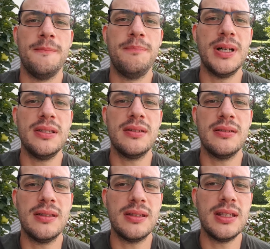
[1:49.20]
But
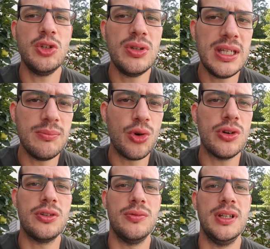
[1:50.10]
you need more
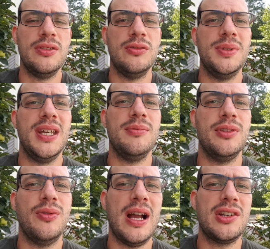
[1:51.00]
to it to be able
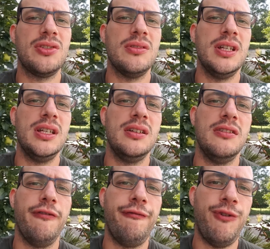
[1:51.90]
to actually
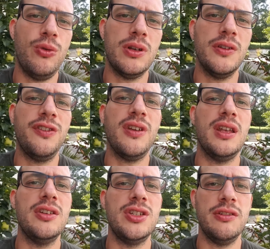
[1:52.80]
focus
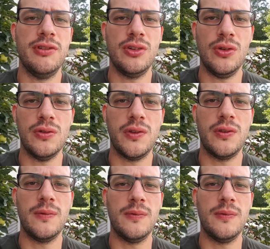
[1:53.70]
and achieve your goals.